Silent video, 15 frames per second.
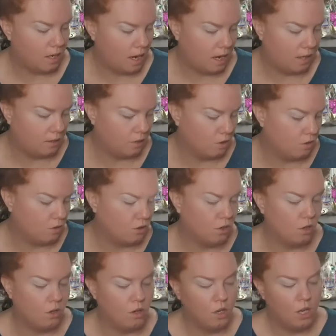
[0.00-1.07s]
And
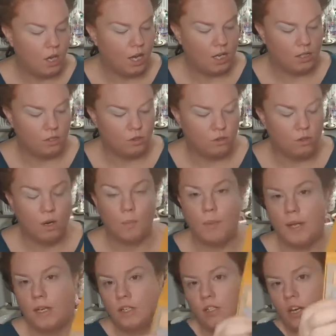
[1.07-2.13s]
also I saw a
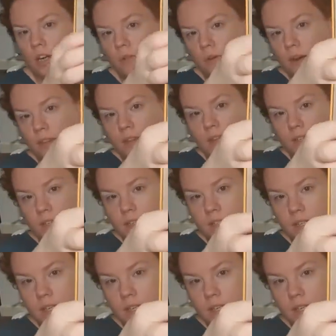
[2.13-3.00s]
picture where this